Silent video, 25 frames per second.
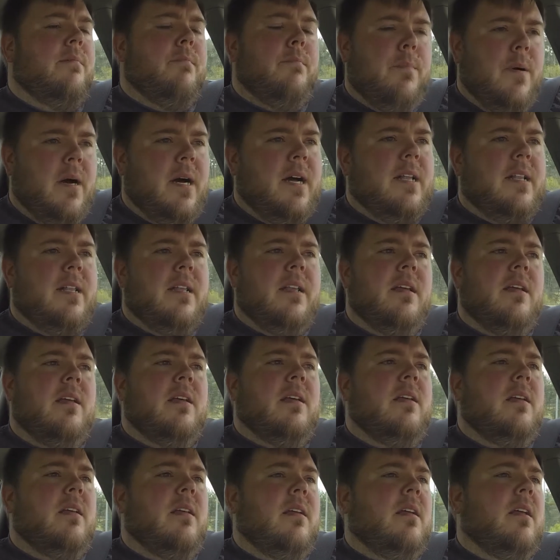But
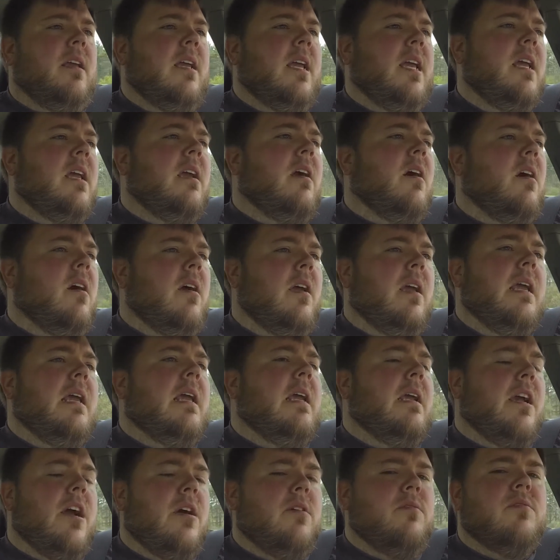he
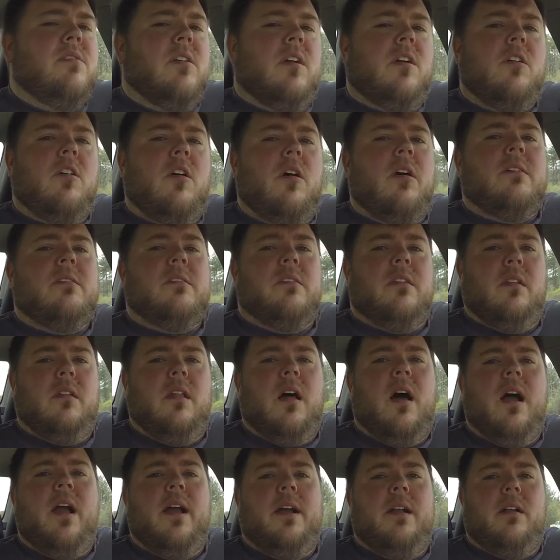goes across the
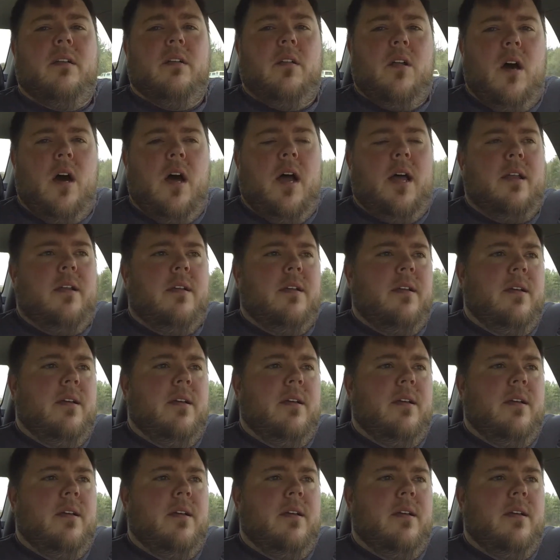line a lot,